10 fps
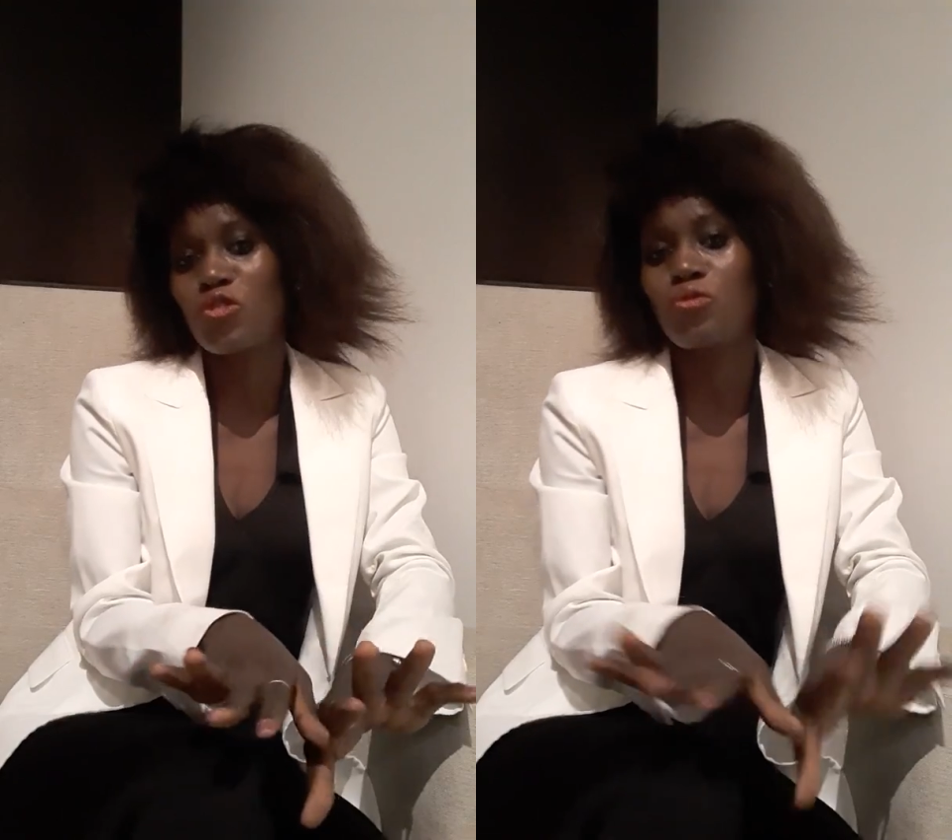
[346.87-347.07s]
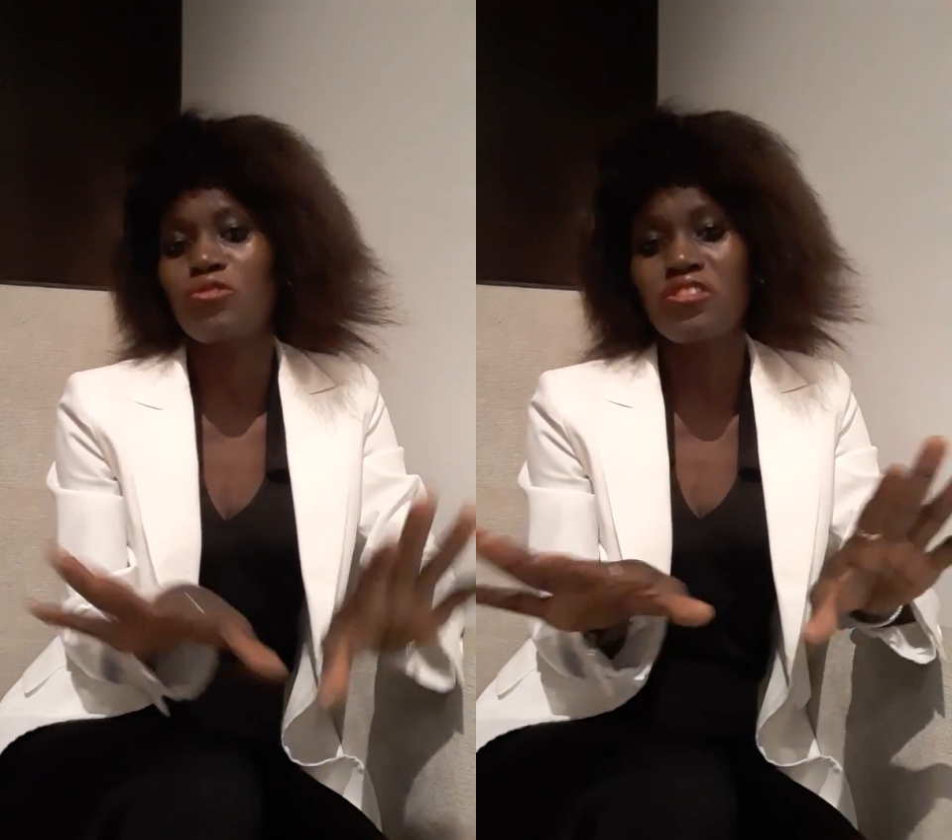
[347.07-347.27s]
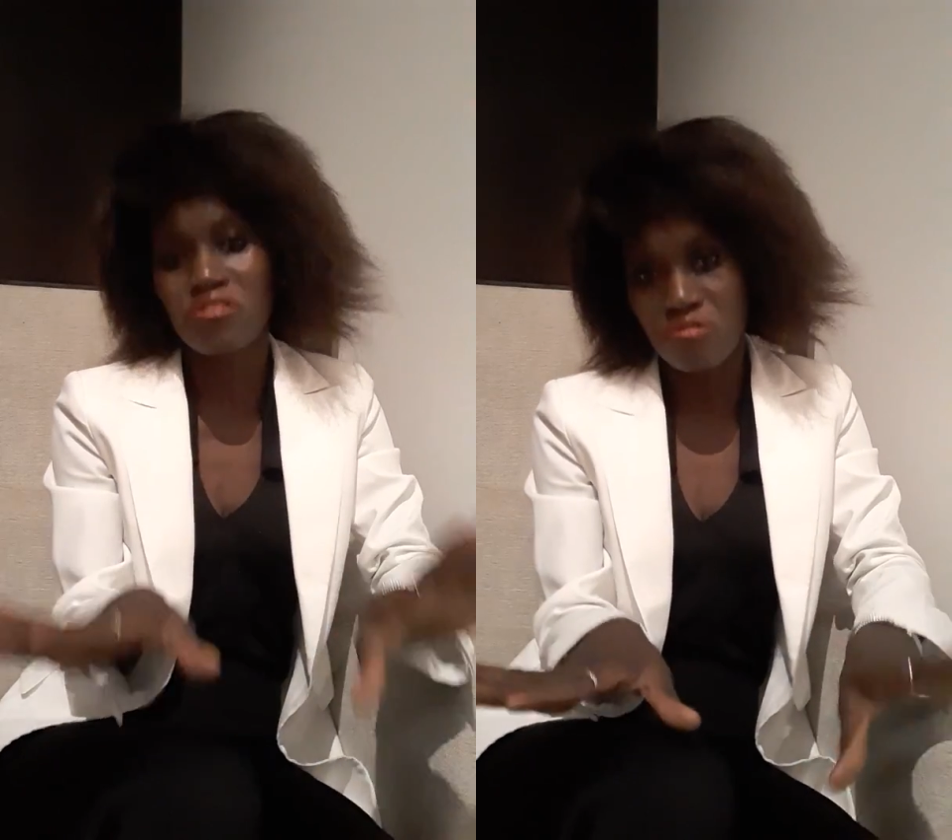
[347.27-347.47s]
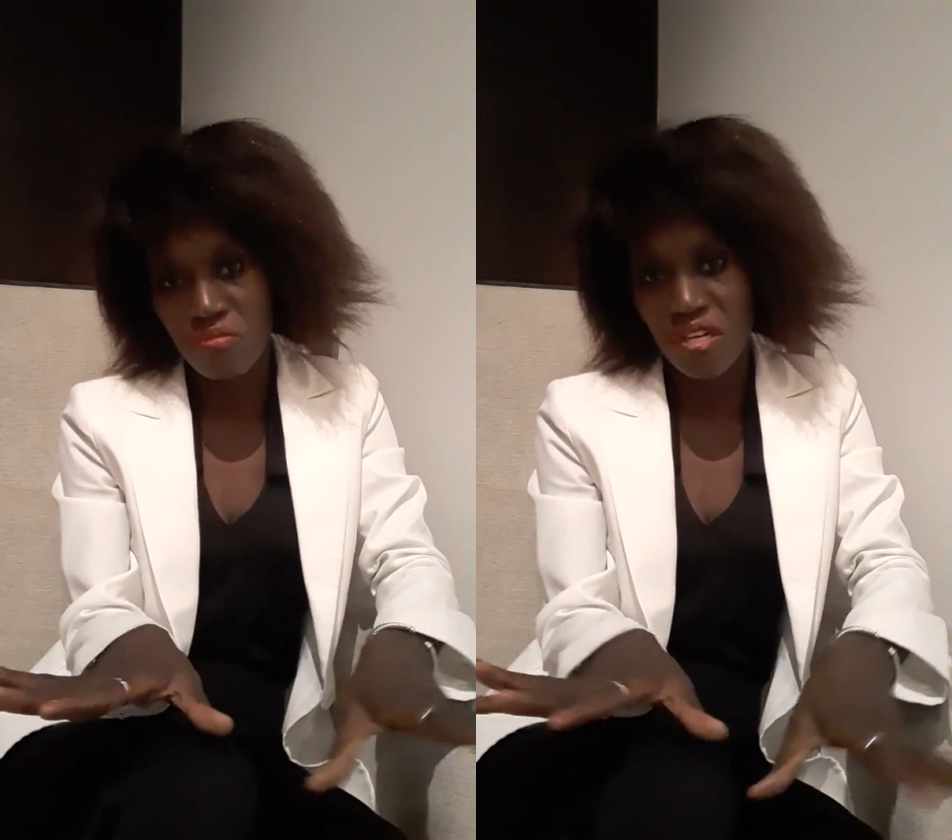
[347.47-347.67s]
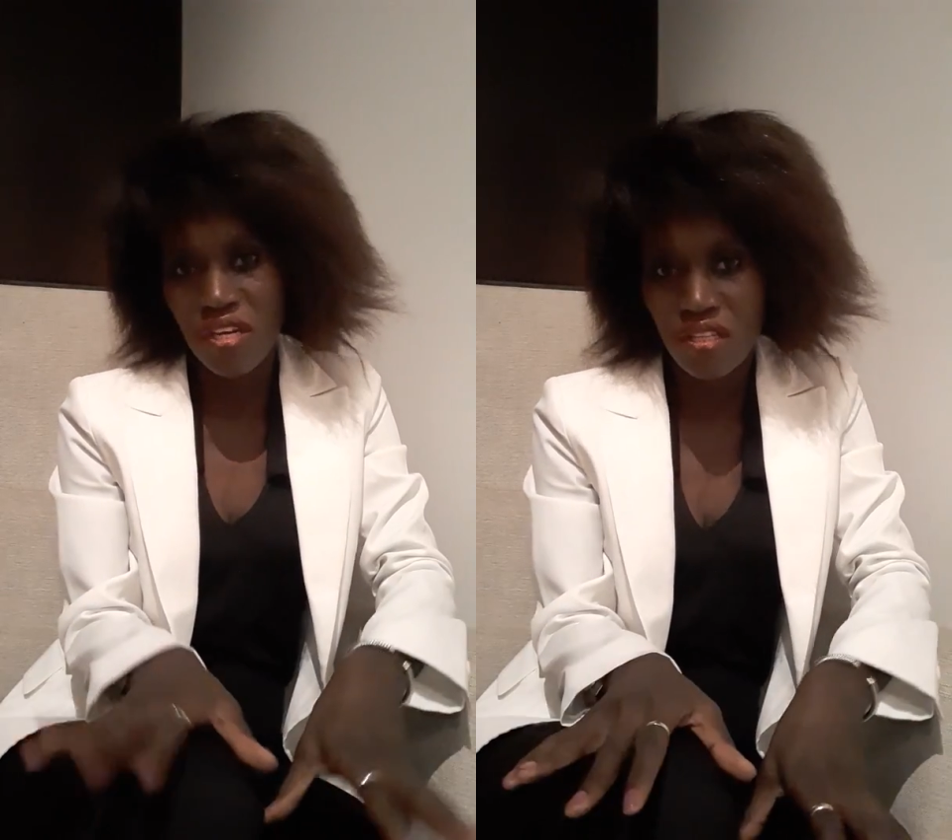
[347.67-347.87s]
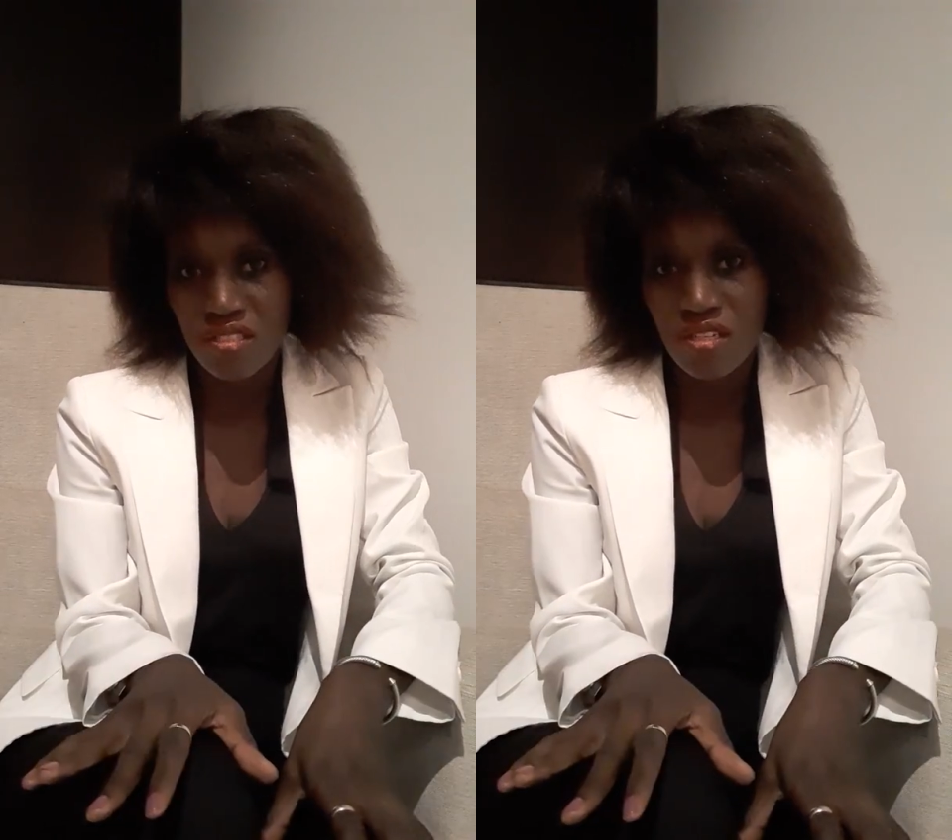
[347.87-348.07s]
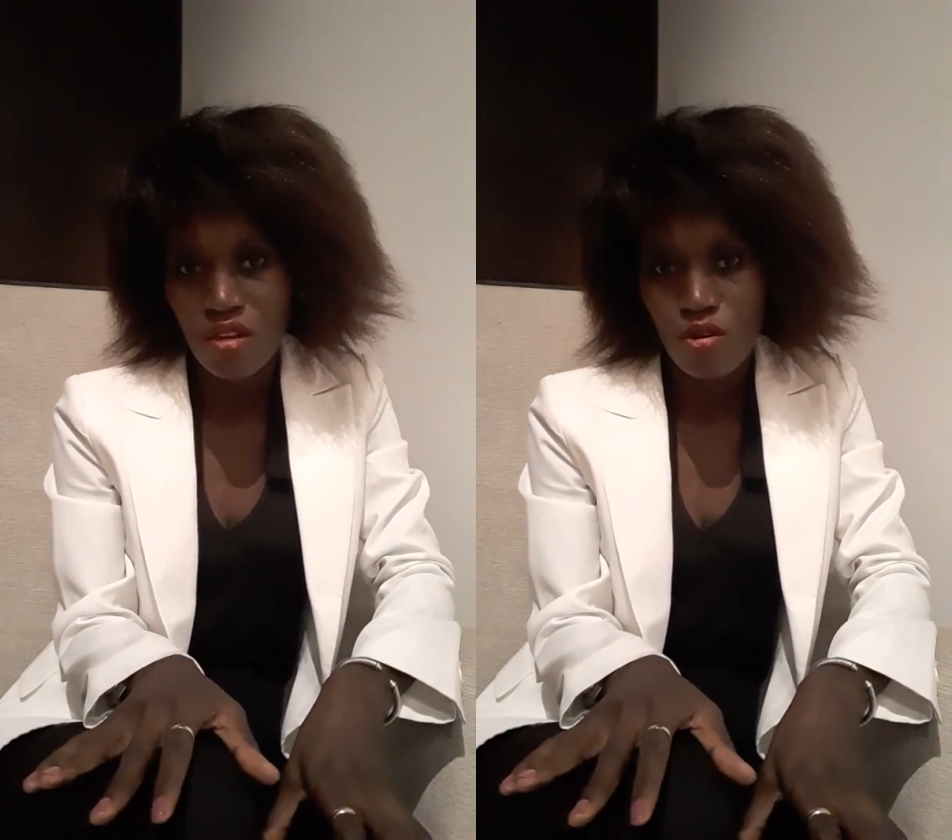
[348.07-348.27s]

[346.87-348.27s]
should discriminate